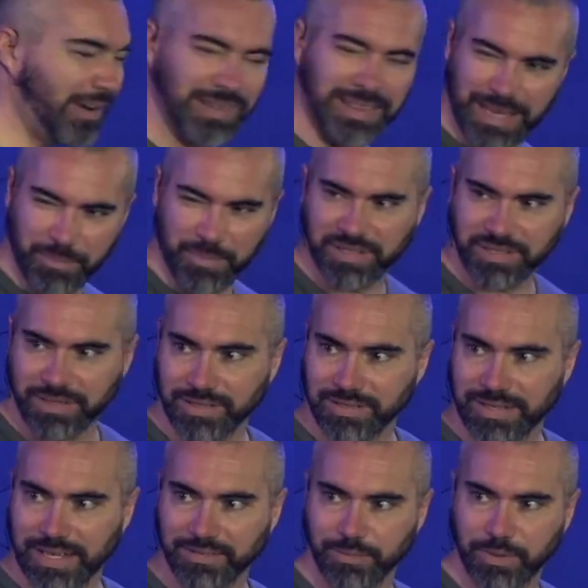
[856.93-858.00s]
I think I mentioned this
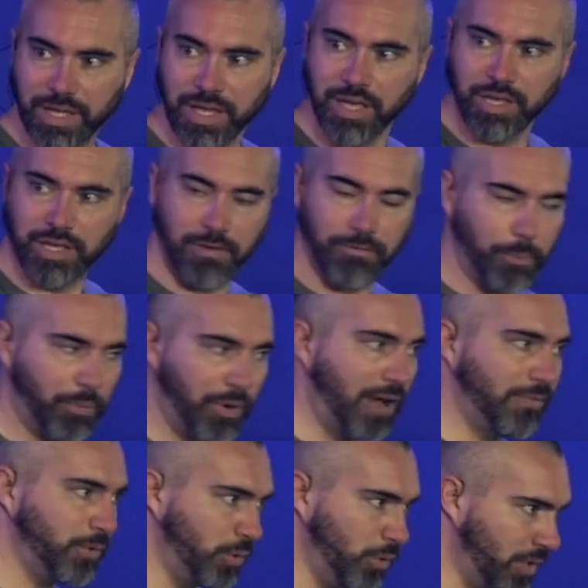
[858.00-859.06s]
last week. You have a
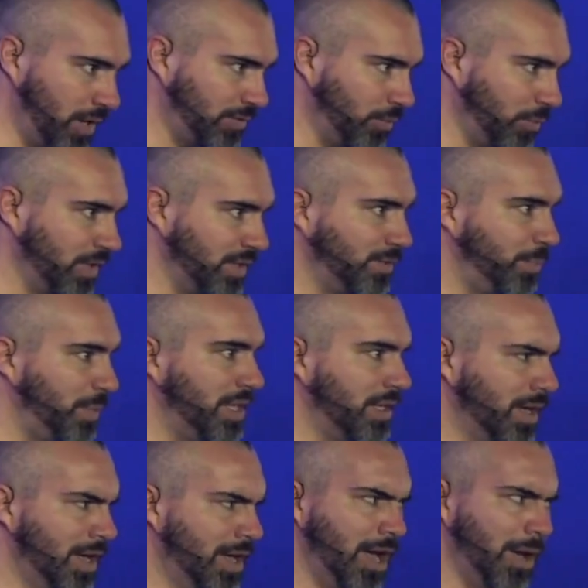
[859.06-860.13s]
prophet who doesn't want to speak,
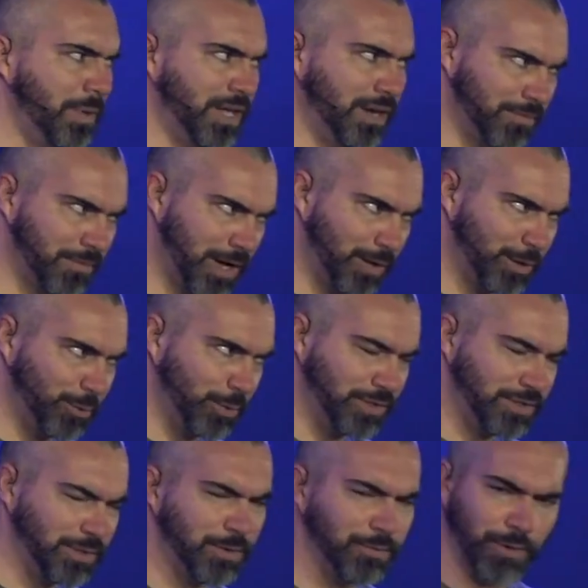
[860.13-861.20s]
a man of God who wants
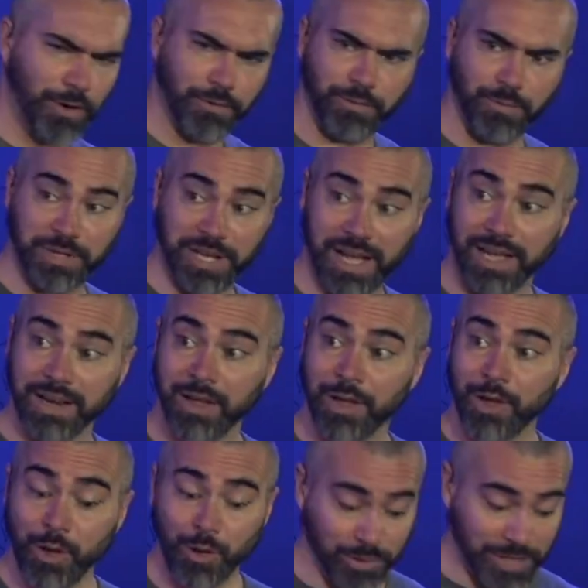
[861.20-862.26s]
to be far from God,
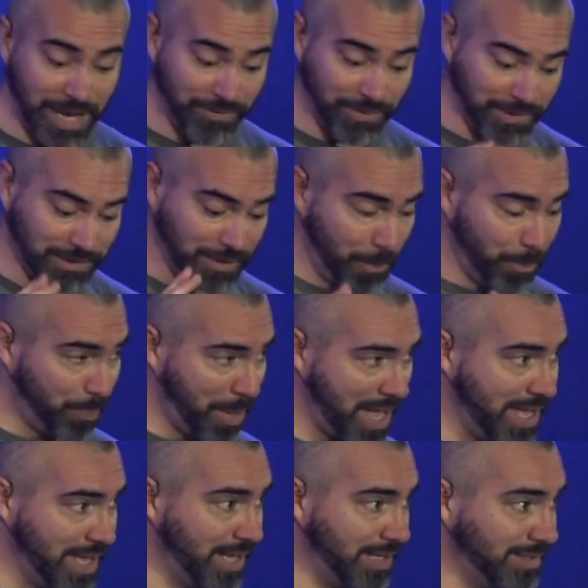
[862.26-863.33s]
we have these
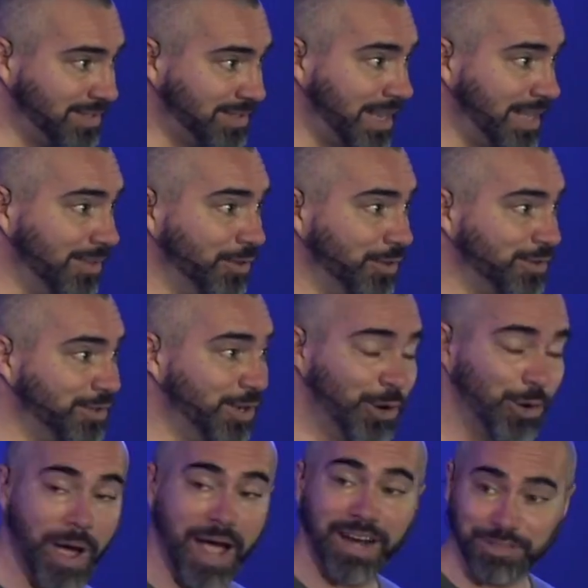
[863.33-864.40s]
pagan sailors
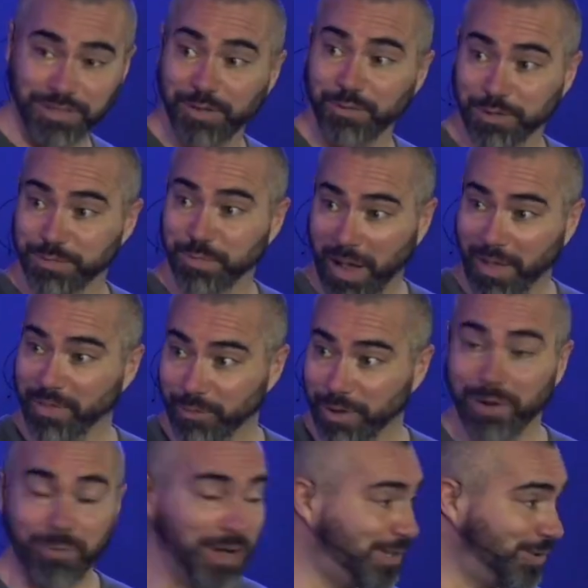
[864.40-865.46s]
who actually respond the
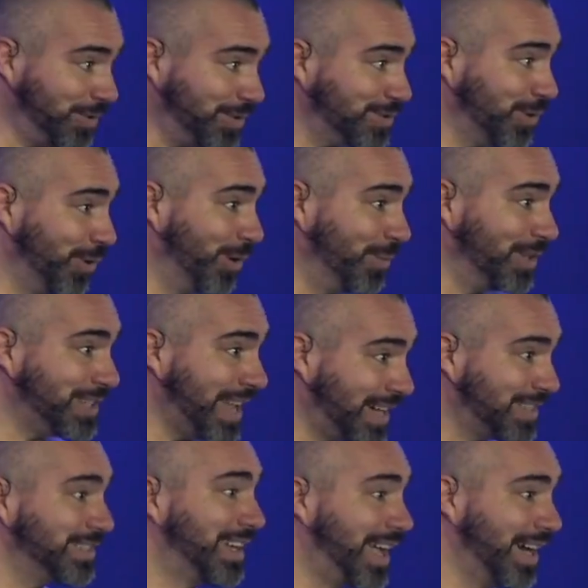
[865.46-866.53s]
right way to a storm. It's
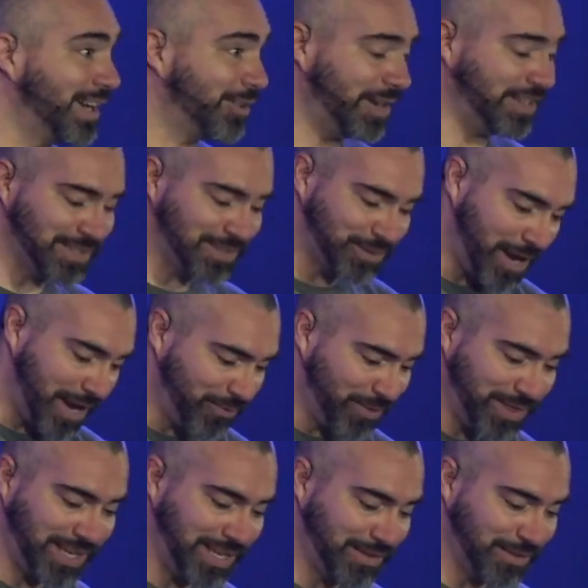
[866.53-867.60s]
actually kind of crazy. So
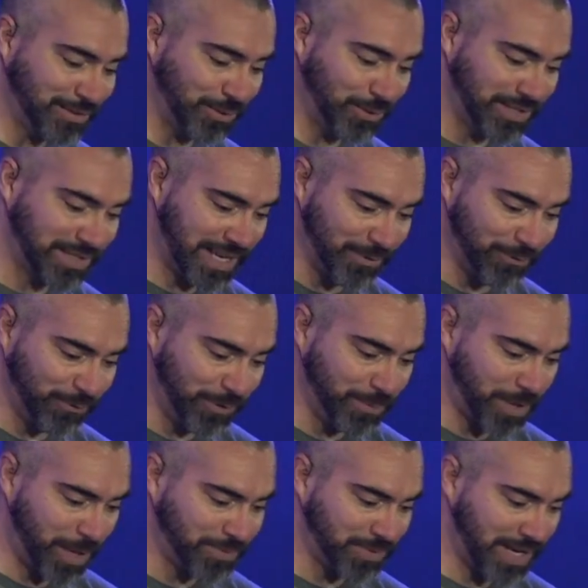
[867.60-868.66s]
everything in the story is kind of flipped
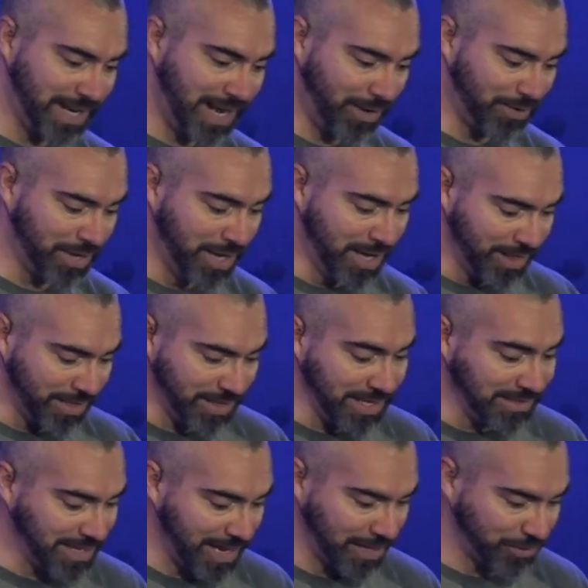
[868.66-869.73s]
upside down.
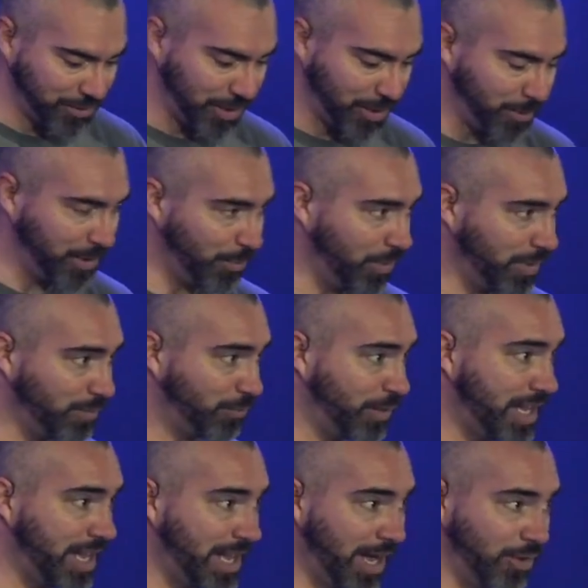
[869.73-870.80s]
These guys should have been the ones
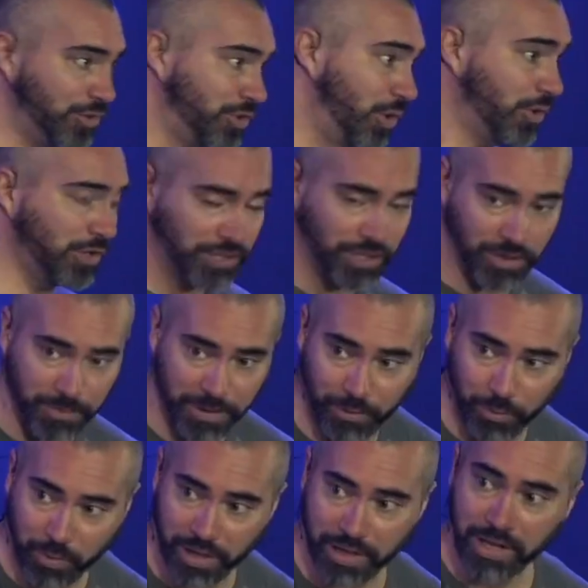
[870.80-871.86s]
freaking out. Jonah should have been the
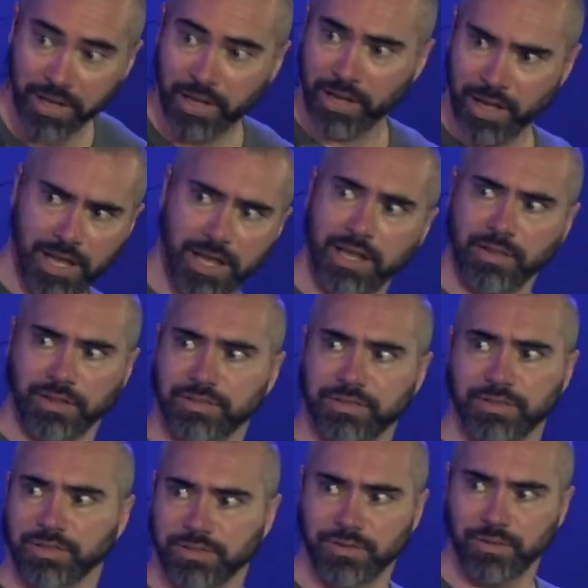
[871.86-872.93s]
one, hey, let's,
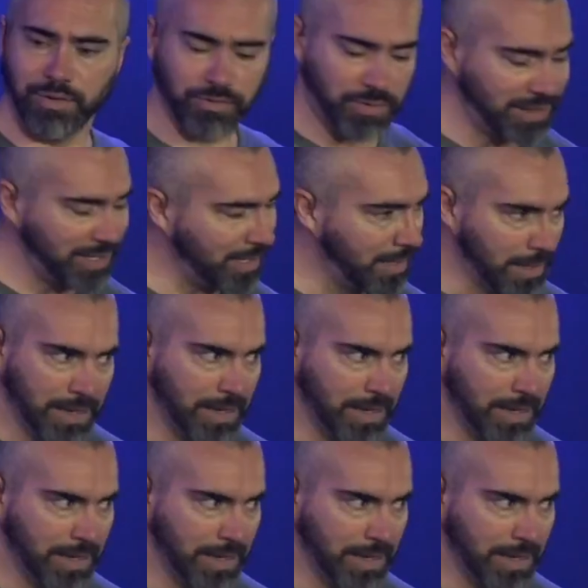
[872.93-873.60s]
let's do this right thing.